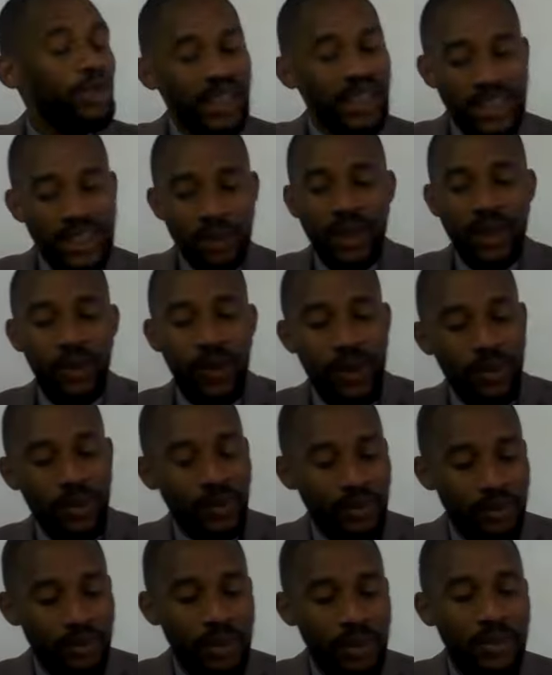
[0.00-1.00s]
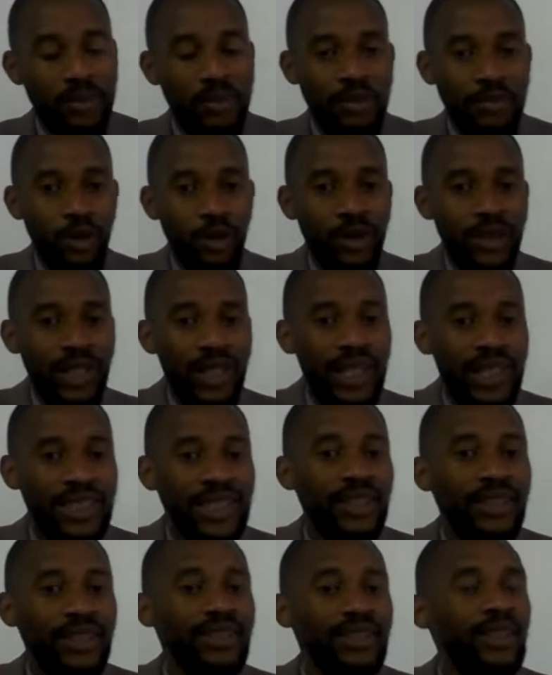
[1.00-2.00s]
the chapter while maybe before the
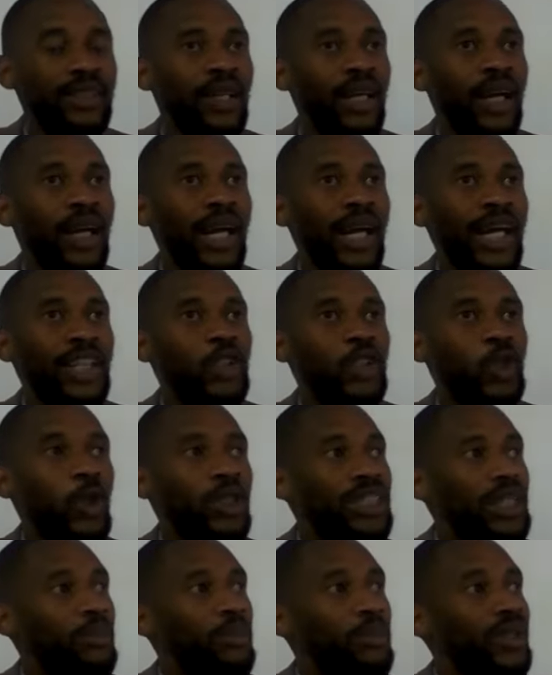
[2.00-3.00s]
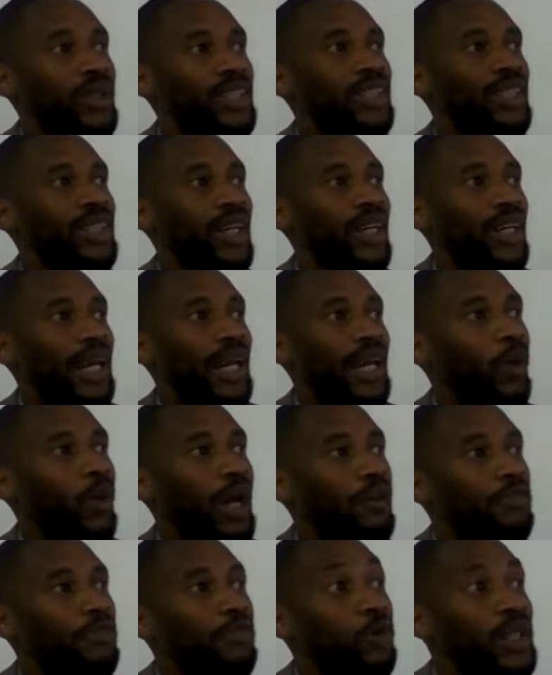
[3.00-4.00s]
lesson. It talks about a,
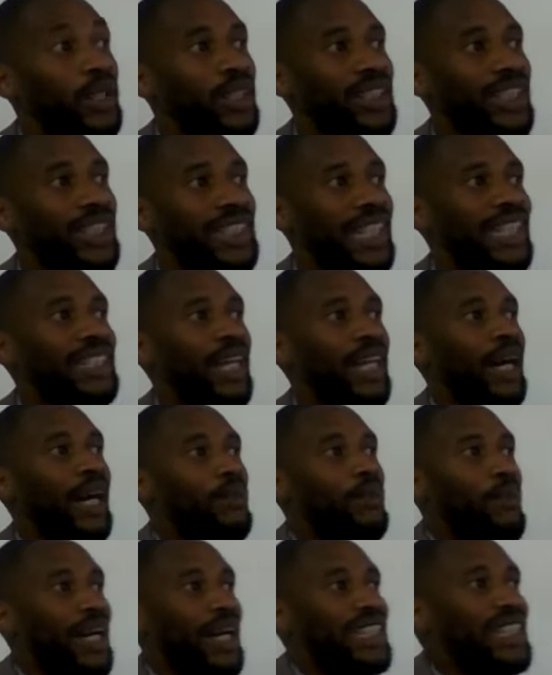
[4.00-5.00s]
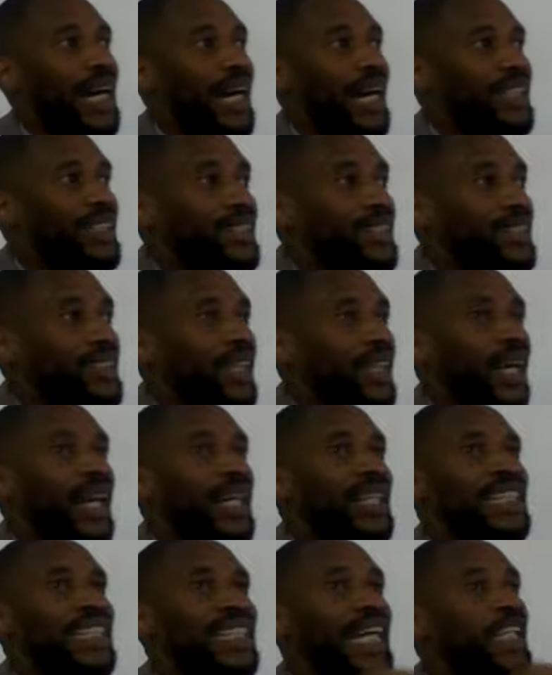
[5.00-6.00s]
a, foolish, it says, My son,
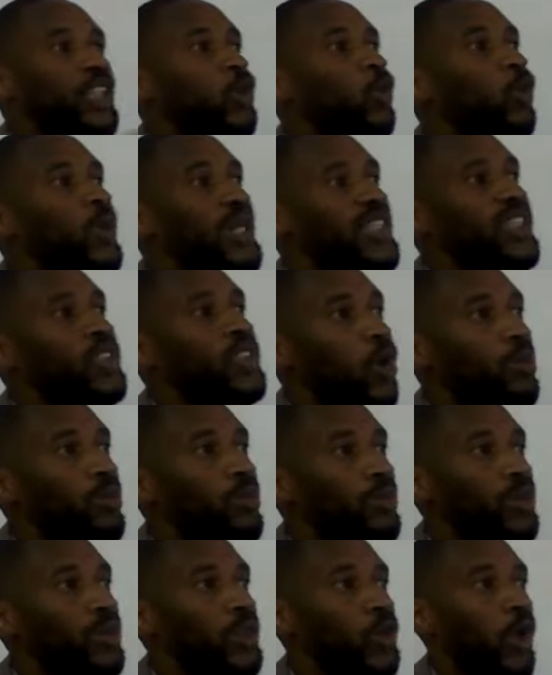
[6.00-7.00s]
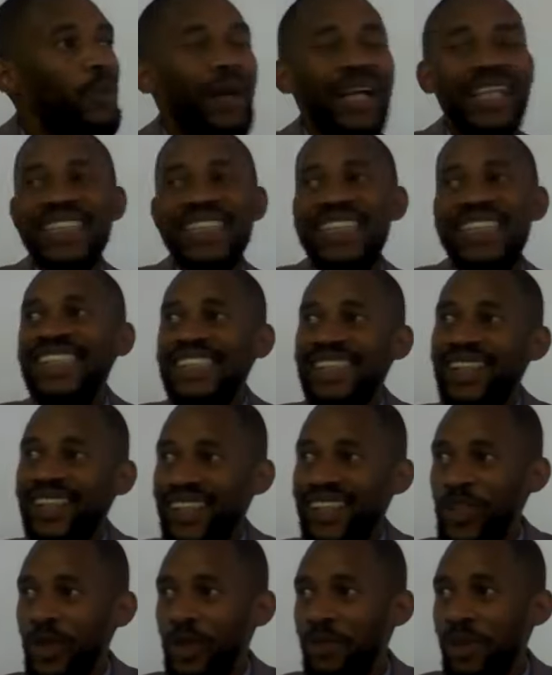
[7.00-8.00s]
say to wisdom, you are my sister.
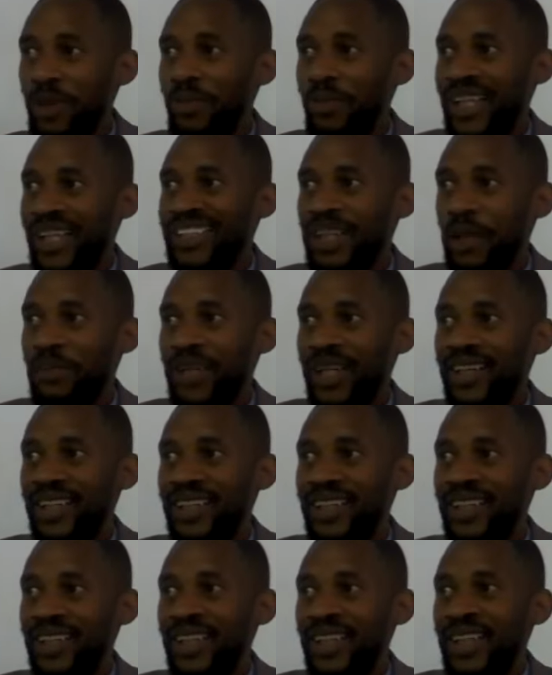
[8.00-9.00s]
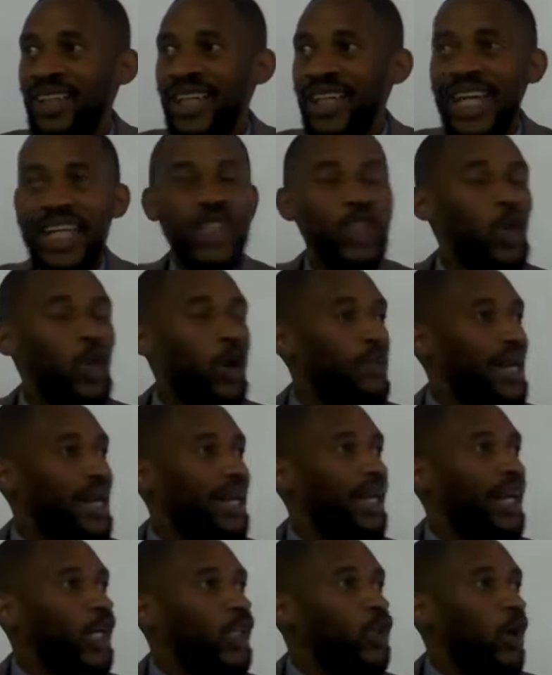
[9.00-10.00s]
You remember that chapter? And you are my
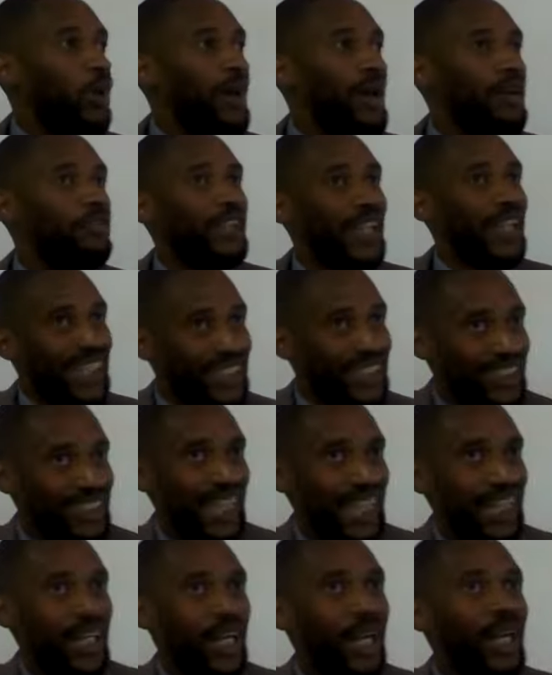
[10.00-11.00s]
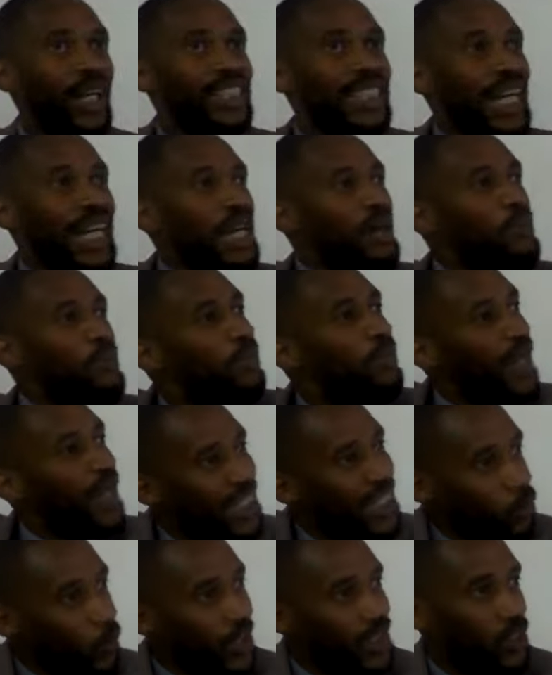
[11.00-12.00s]
you are my friend. Say, say,
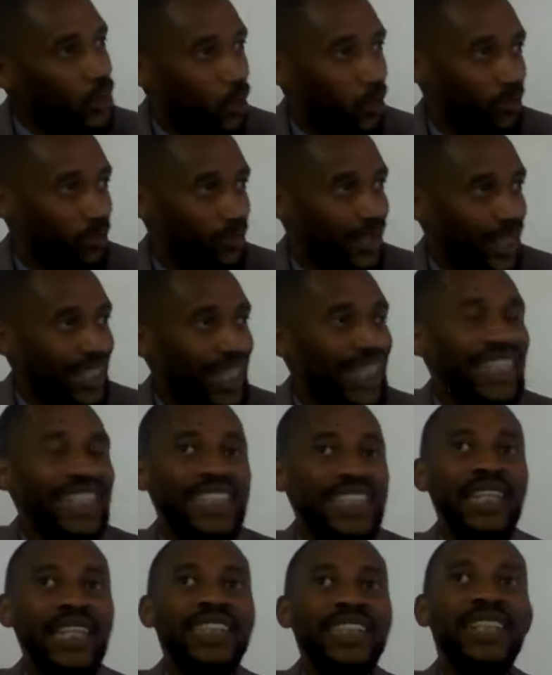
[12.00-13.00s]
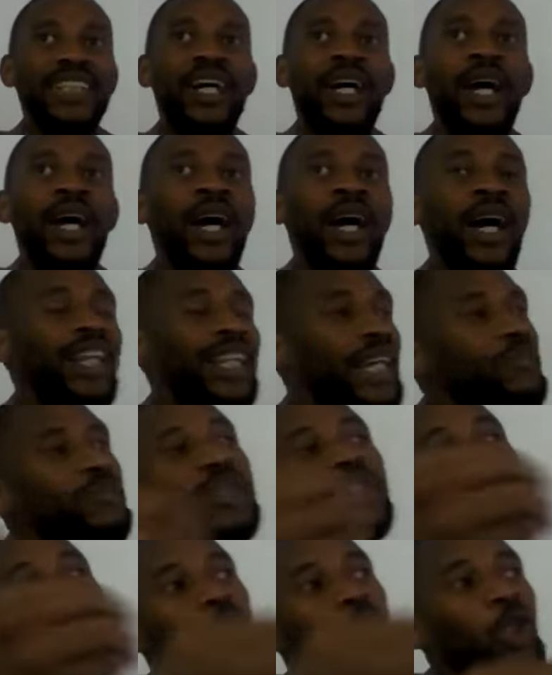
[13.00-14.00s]
embrace wisdom. And then he says, Let
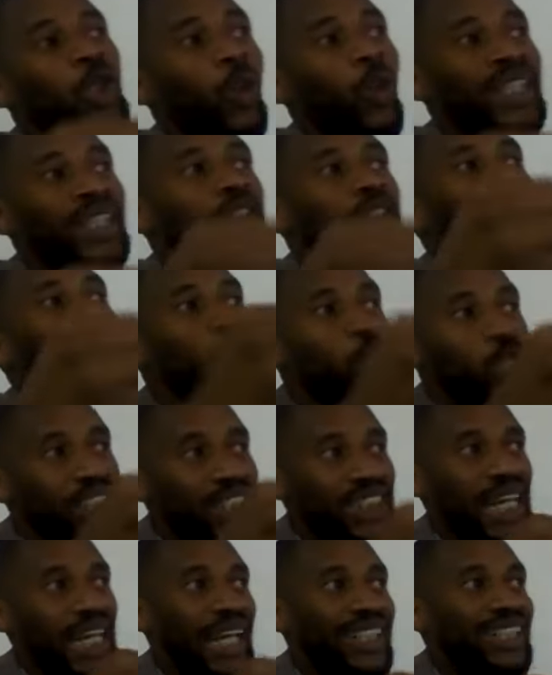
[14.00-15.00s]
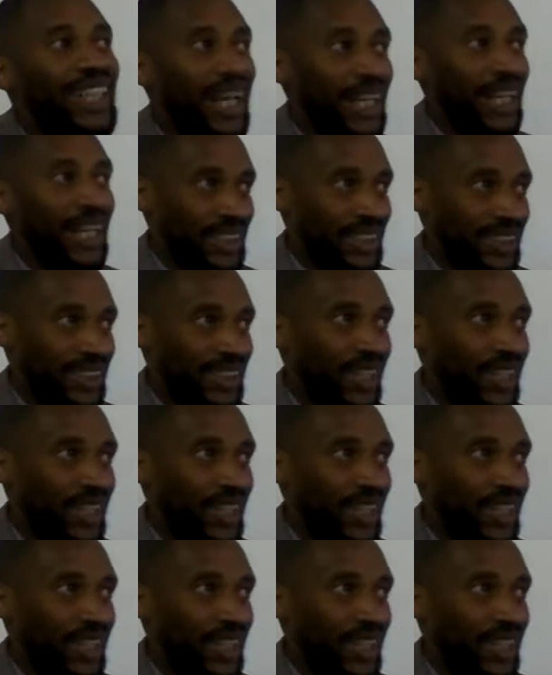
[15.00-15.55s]
me show you what a foolish son does.